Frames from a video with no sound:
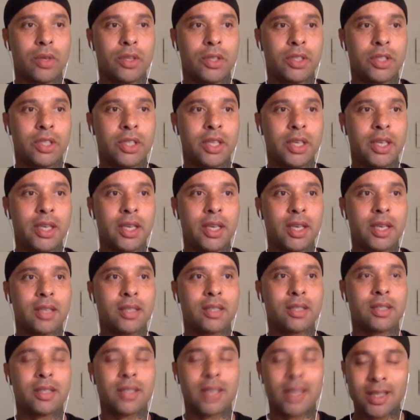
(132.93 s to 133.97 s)

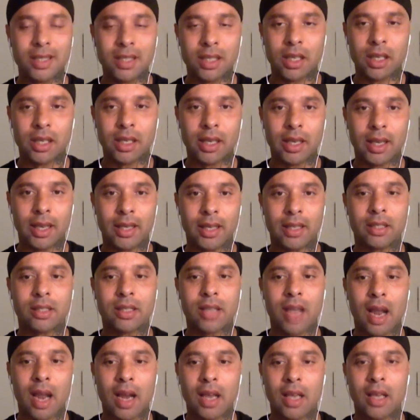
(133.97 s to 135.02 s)
essentially is
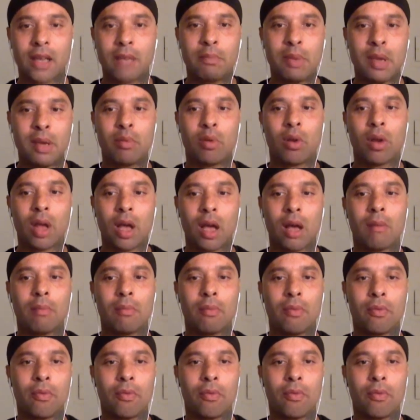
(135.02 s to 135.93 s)
signing people up